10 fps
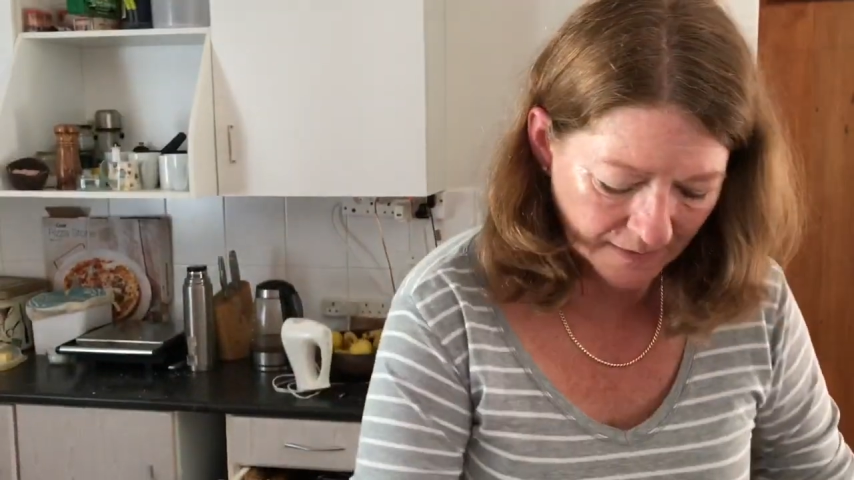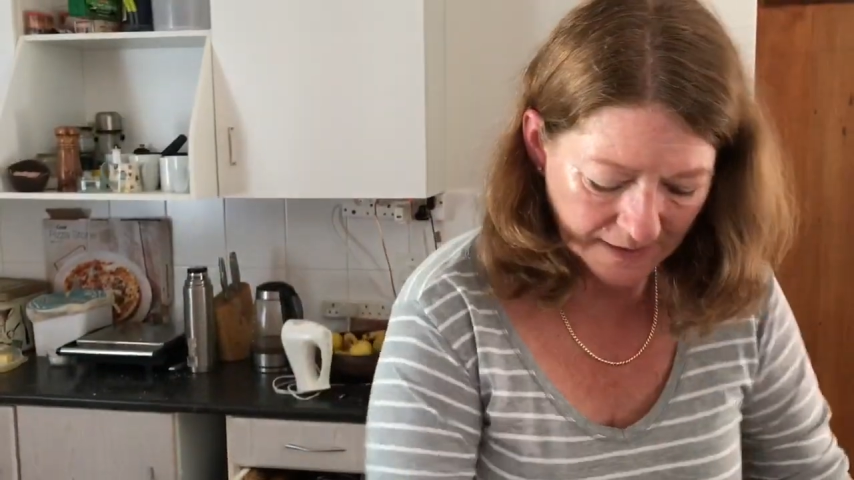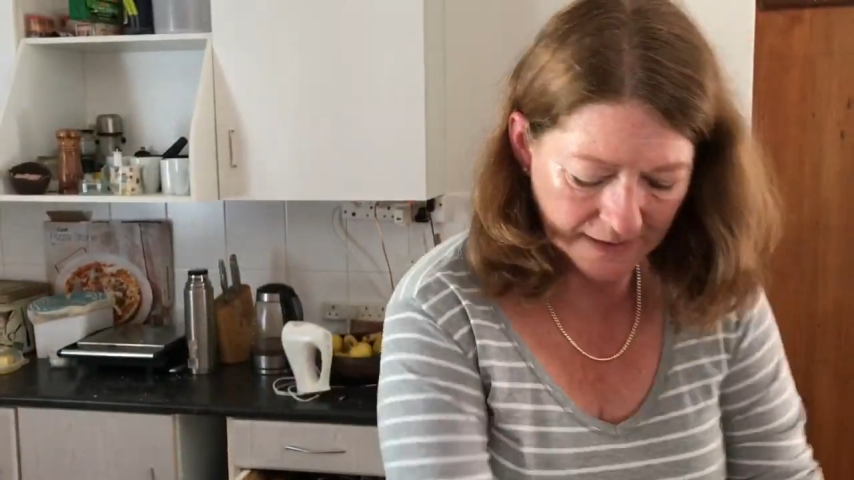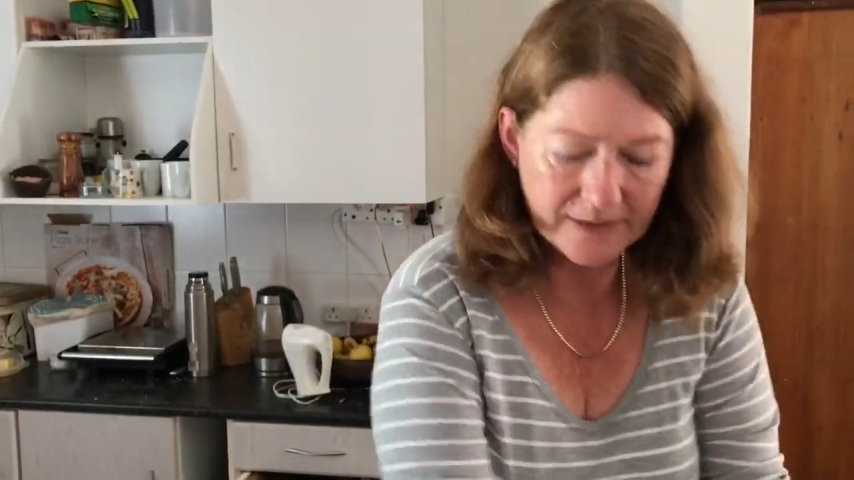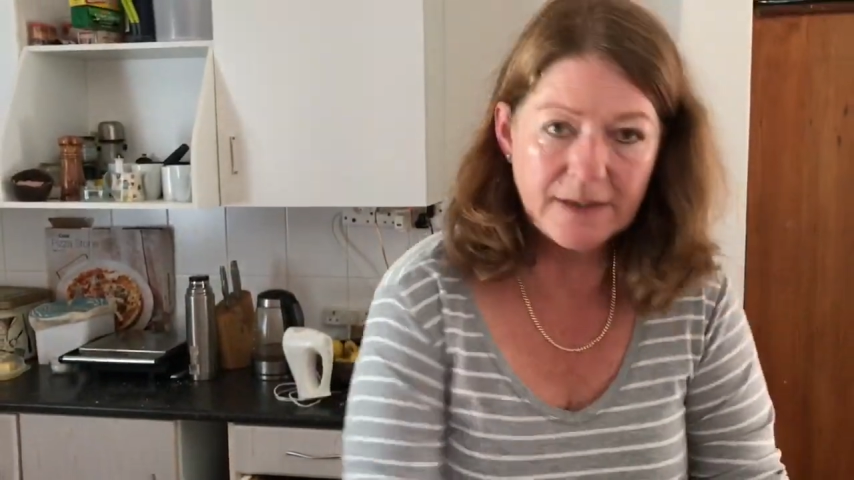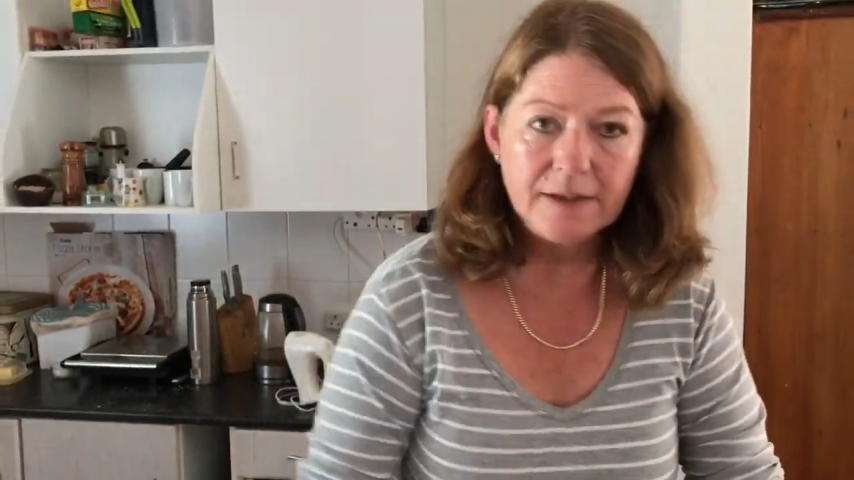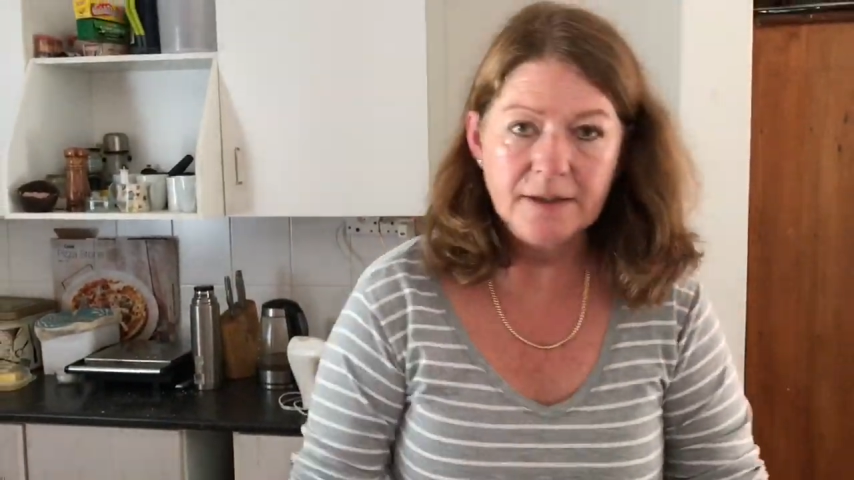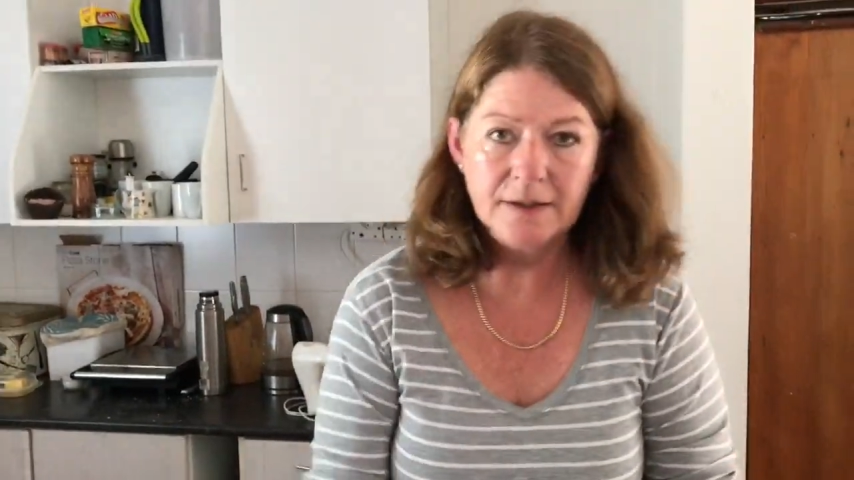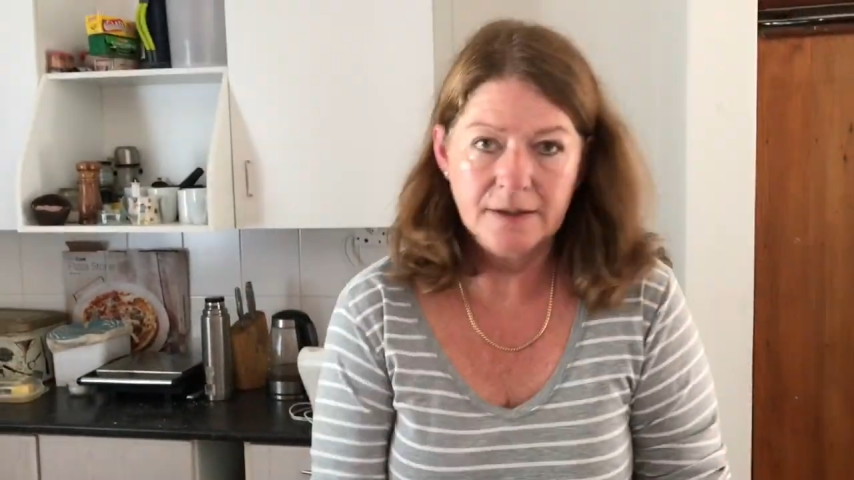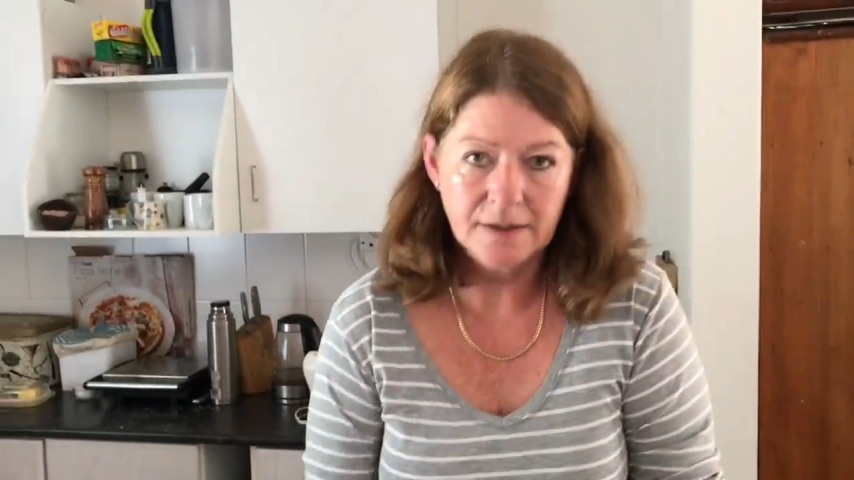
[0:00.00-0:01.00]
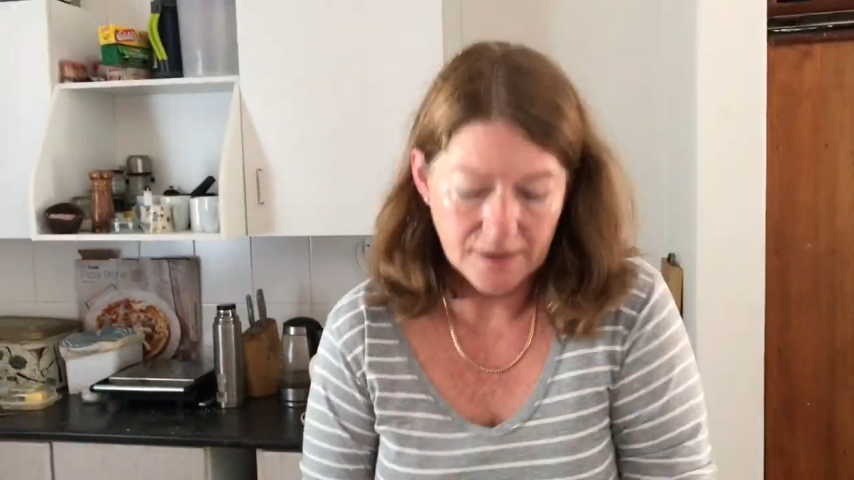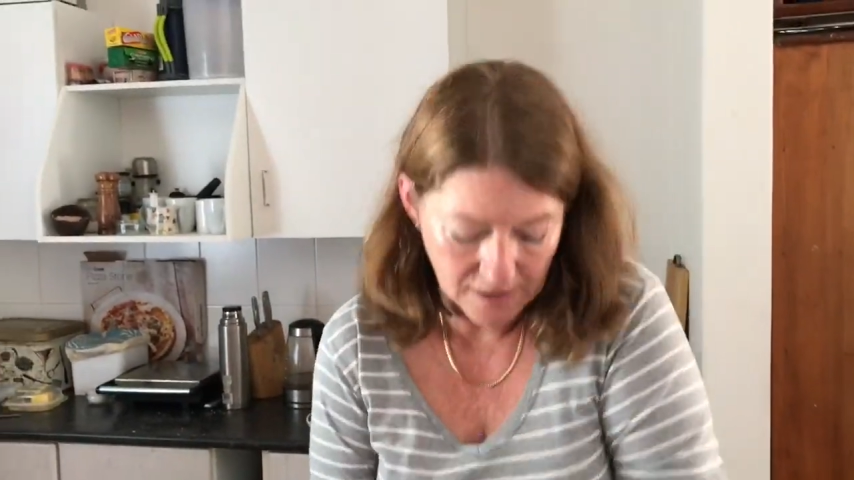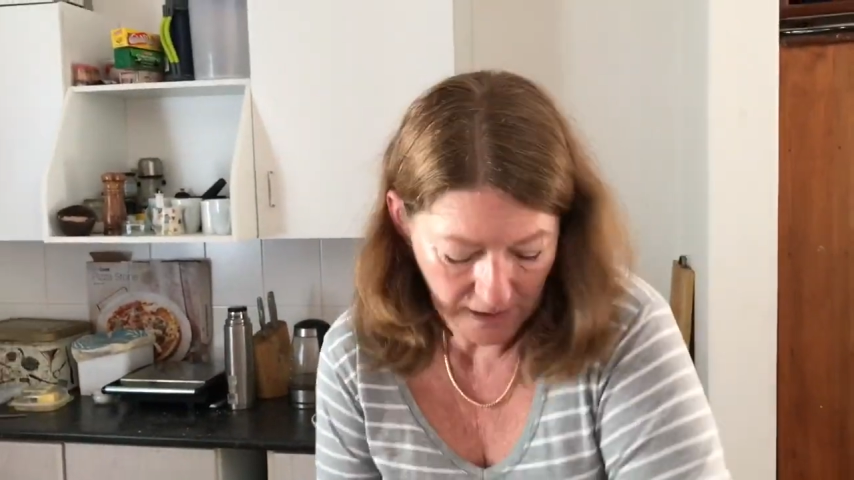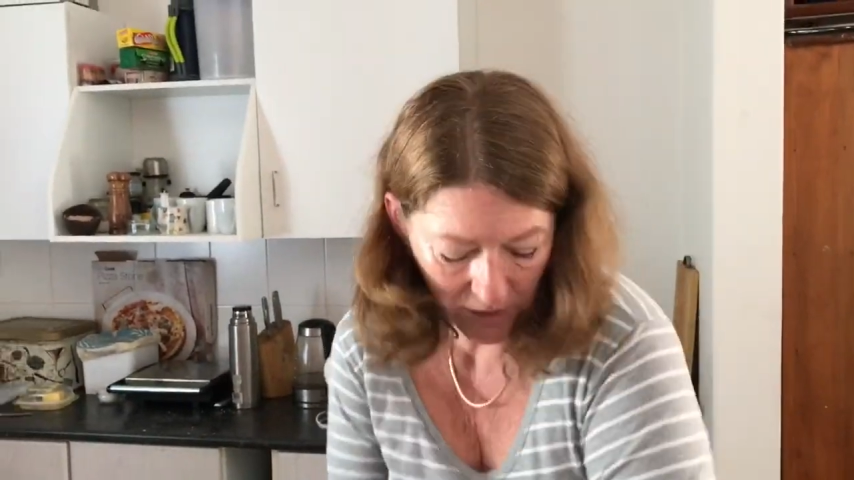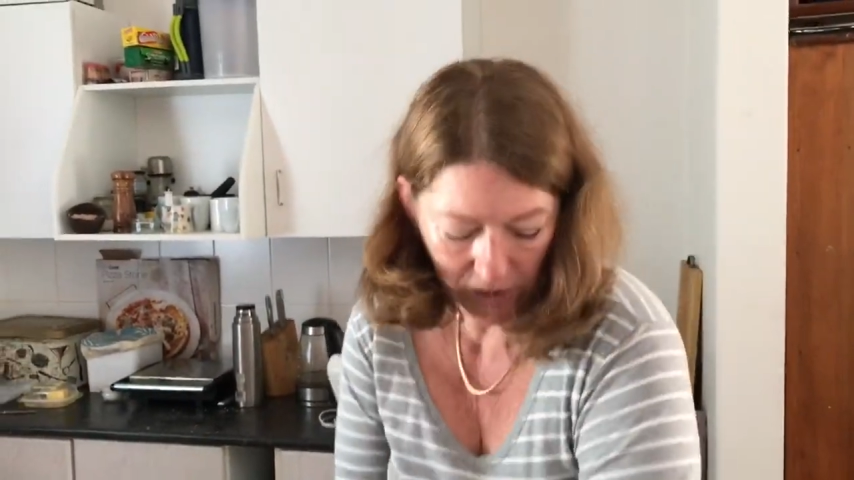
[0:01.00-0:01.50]
get the
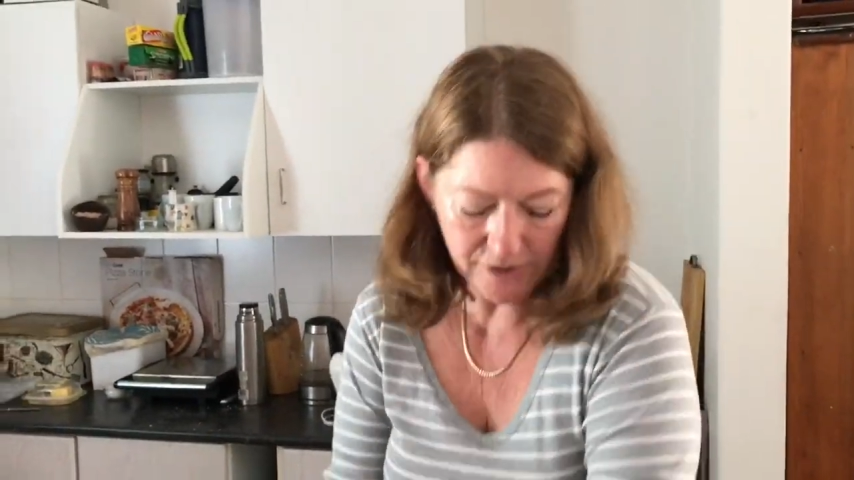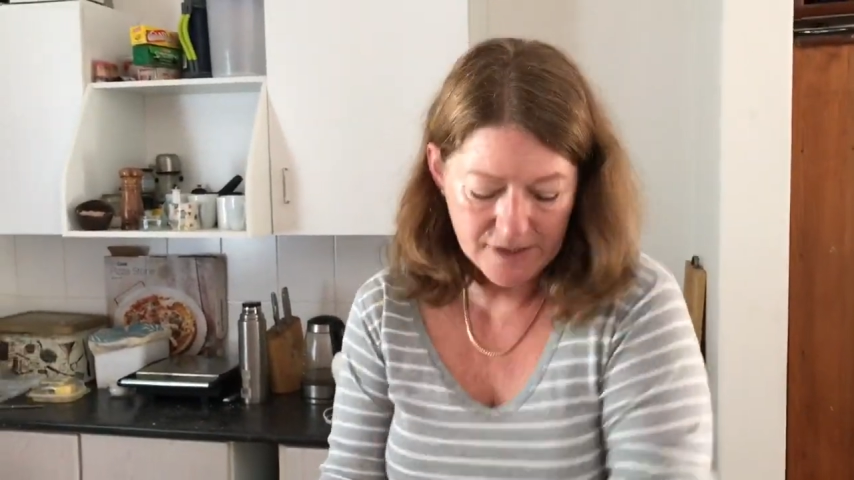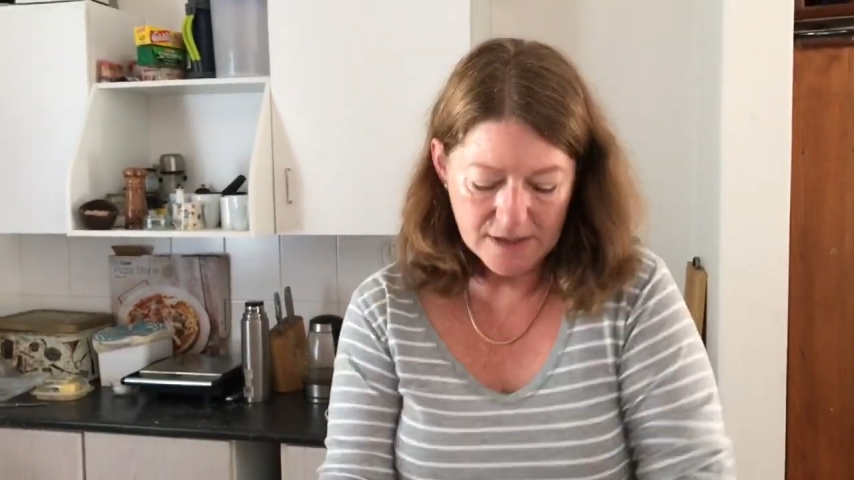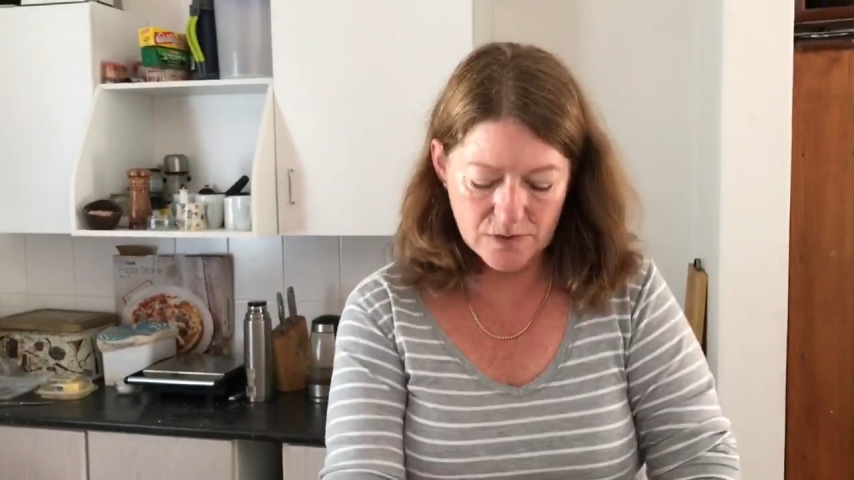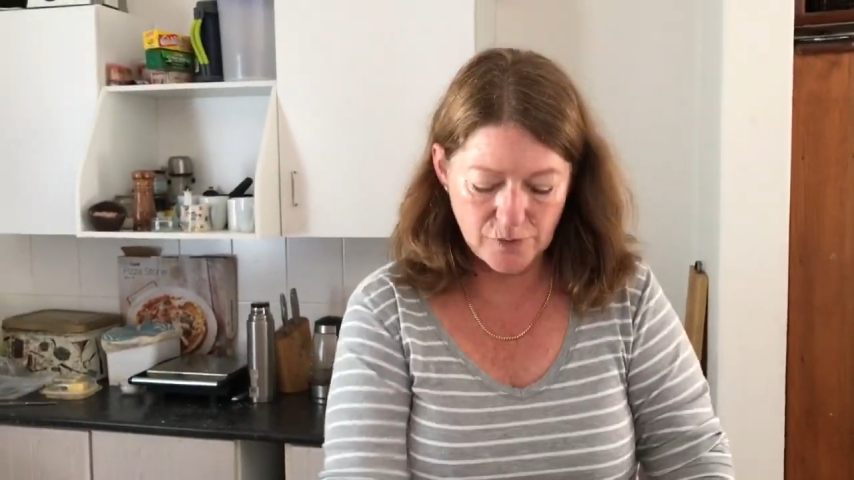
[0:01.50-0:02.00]
glutens